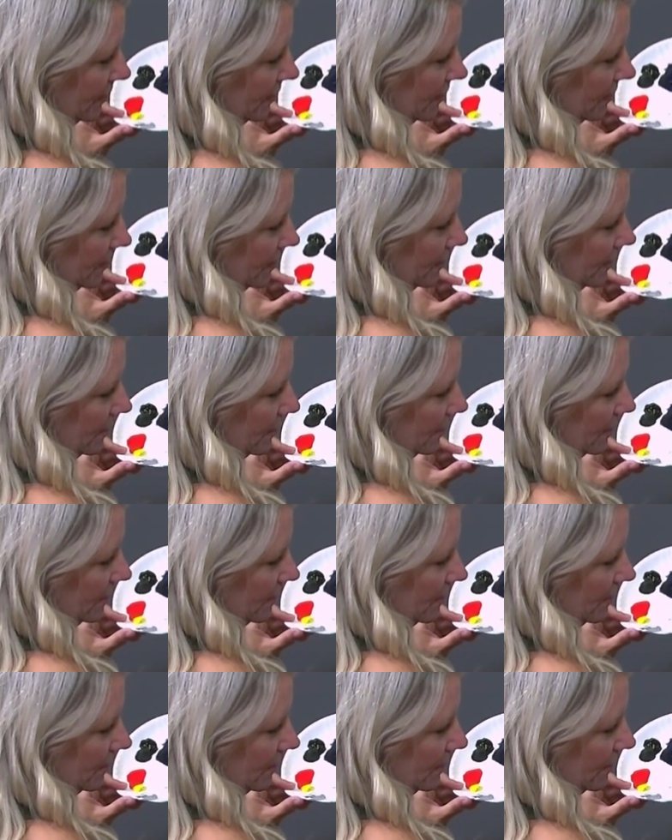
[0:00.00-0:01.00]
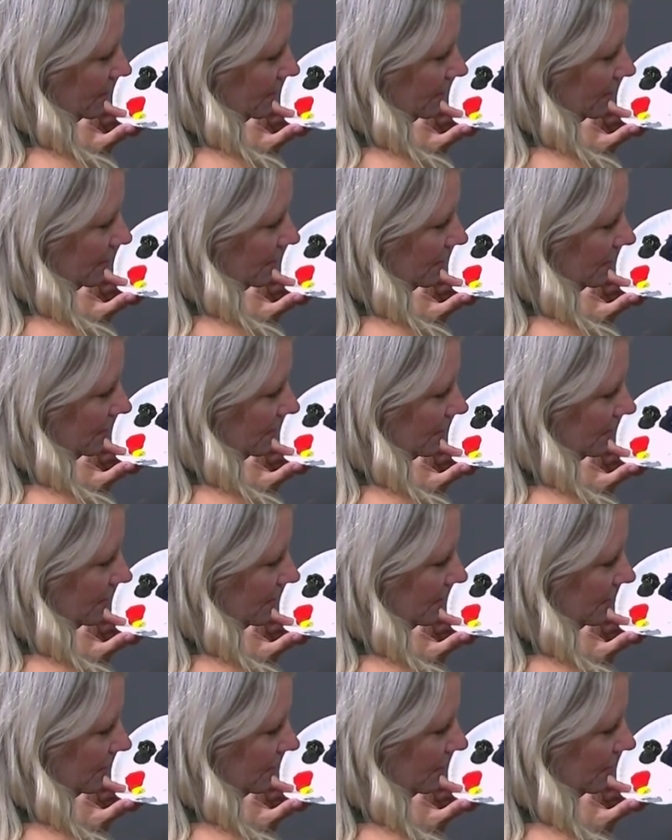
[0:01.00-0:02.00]

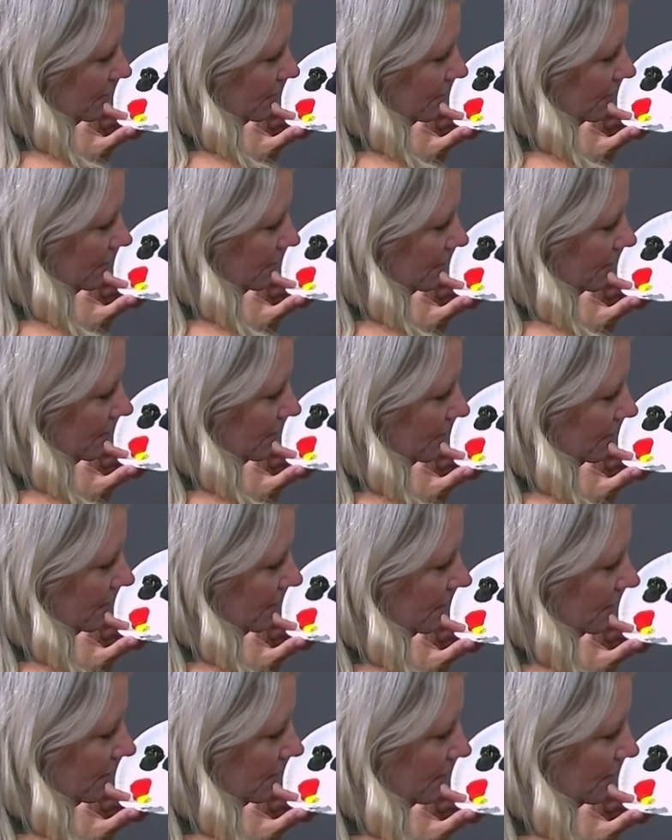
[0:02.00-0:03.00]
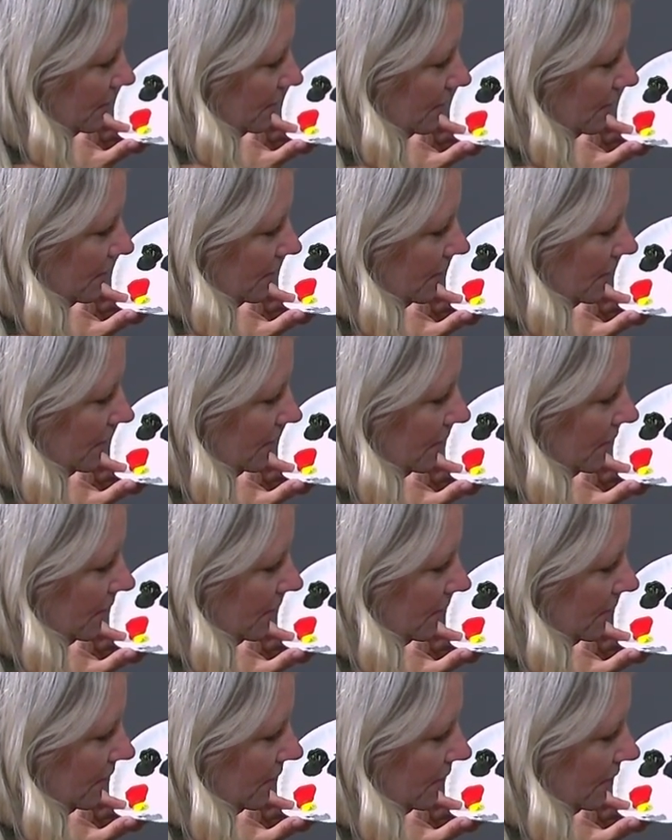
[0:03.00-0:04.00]

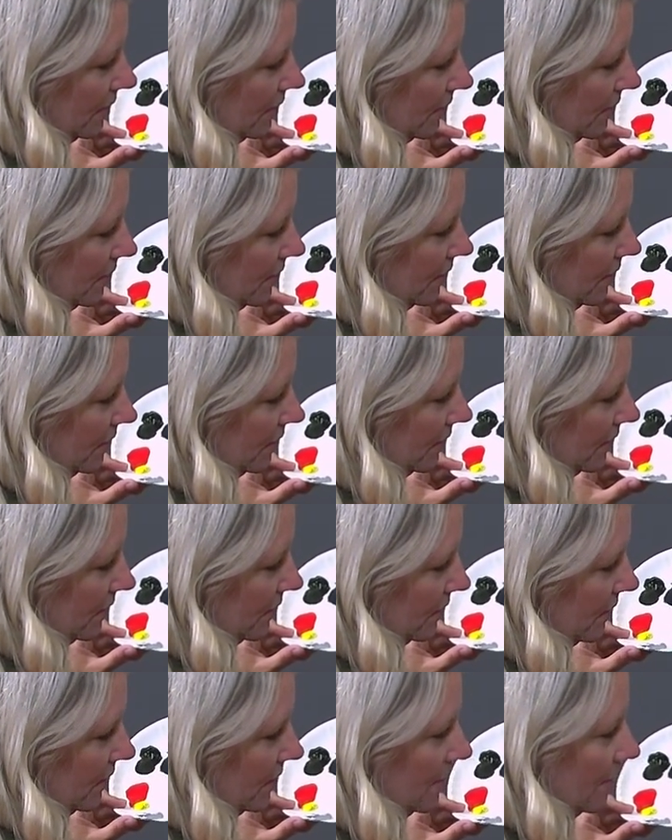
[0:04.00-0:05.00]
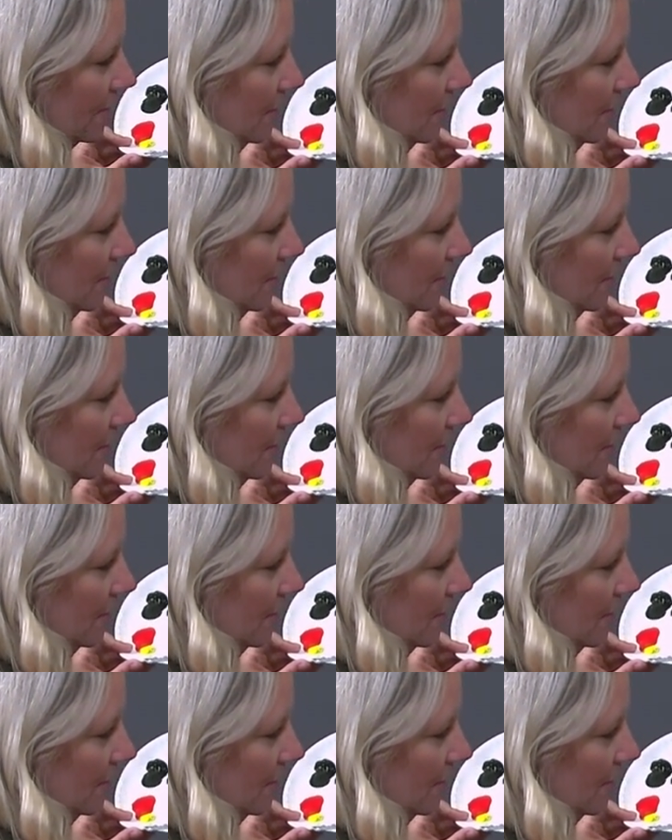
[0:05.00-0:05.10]
Nobody speaks.